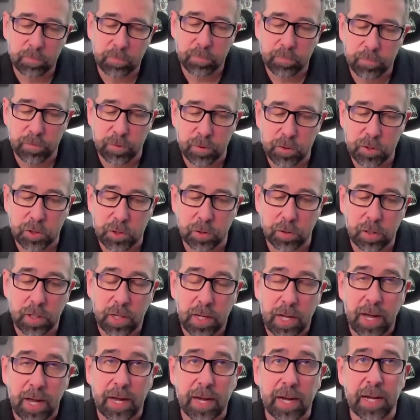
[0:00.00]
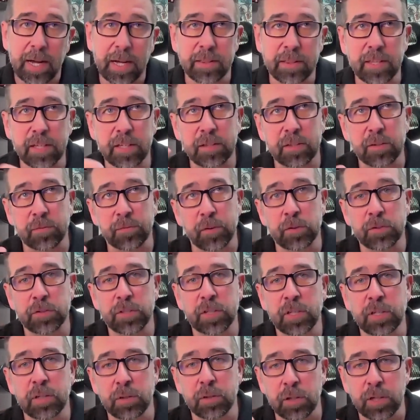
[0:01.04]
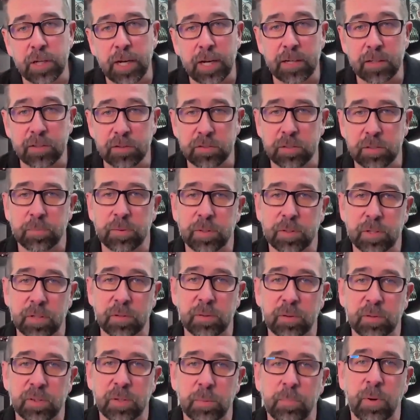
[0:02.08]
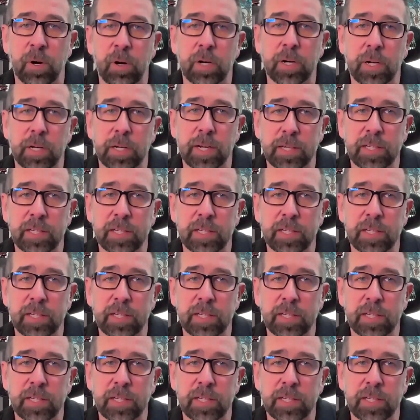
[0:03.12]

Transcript: for sure. I think the first thing you look at is the market.